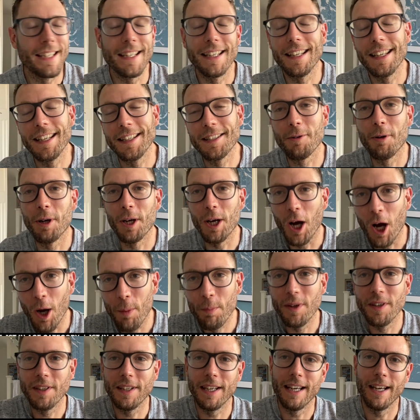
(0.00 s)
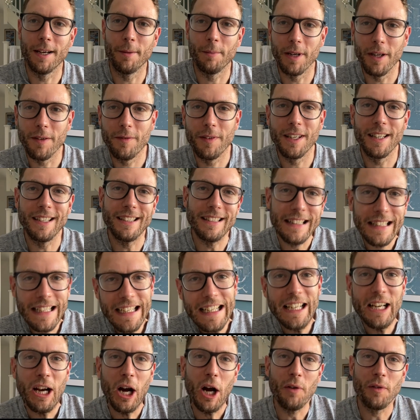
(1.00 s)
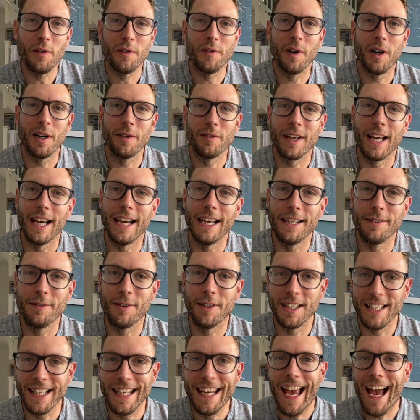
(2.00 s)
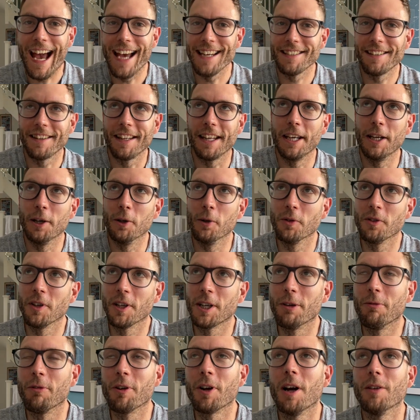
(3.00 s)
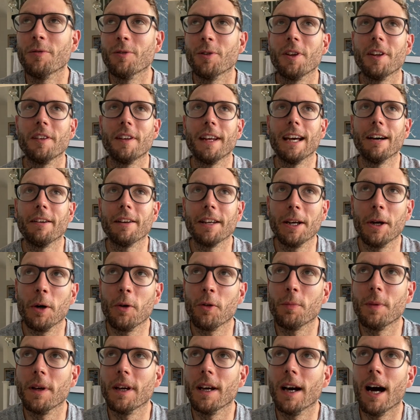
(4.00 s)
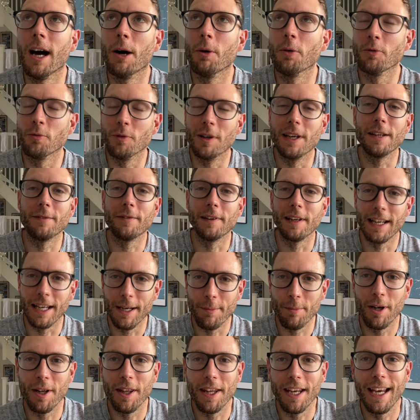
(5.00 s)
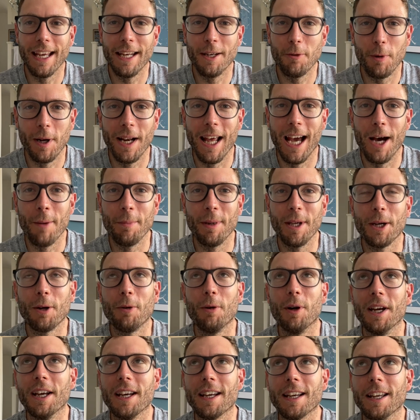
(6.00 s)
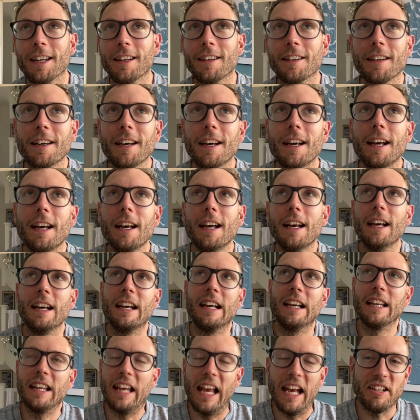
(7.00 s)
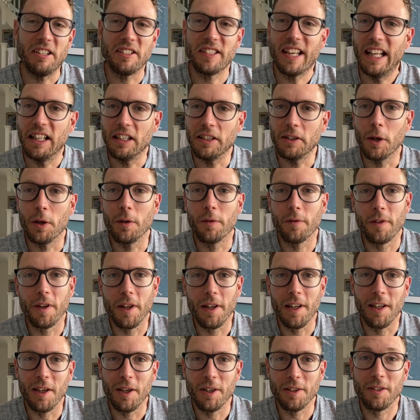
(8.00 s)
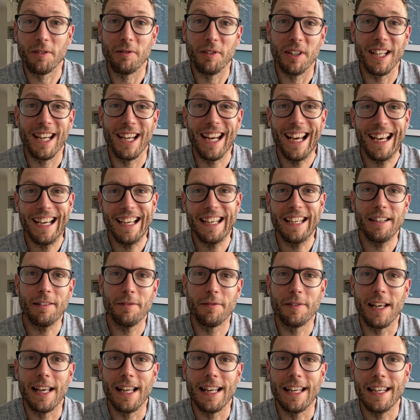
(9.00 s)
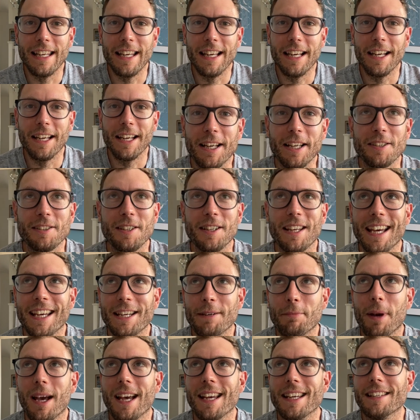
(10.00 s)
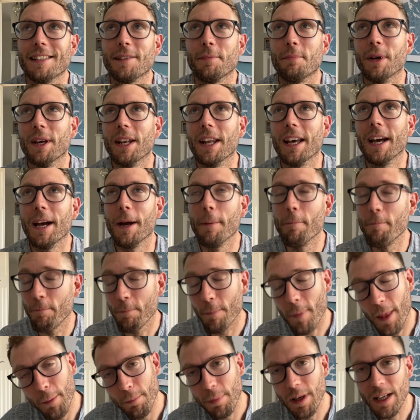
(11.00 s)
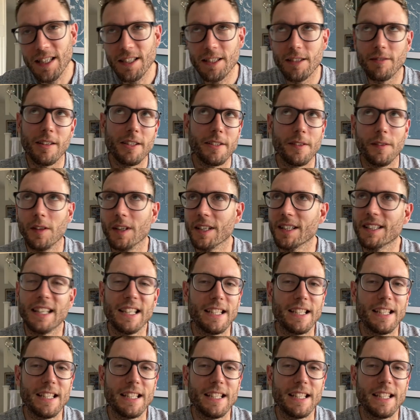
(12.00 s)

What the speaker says: It's quite up and down, but I figured over 5K, if I gassed the hills, I could recover on the downhills. But I was really feeling it by the end. Went out a bit quick and yeah, just held on for the last 3K at a fairly sedate pace. But pleased to run something like